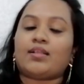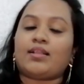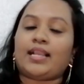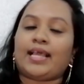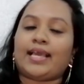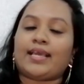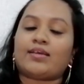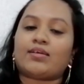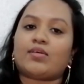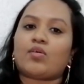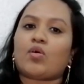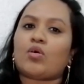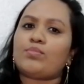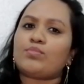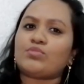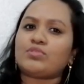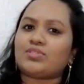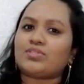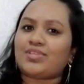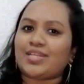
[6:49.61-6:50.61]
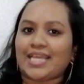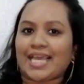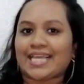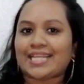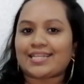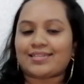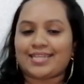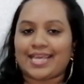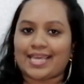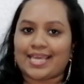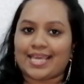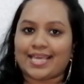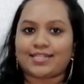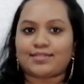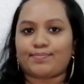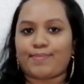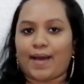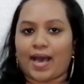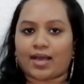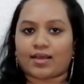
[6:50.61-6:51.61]
like almost 3
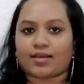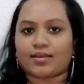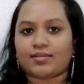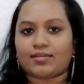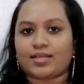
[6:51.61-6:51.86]
decades back,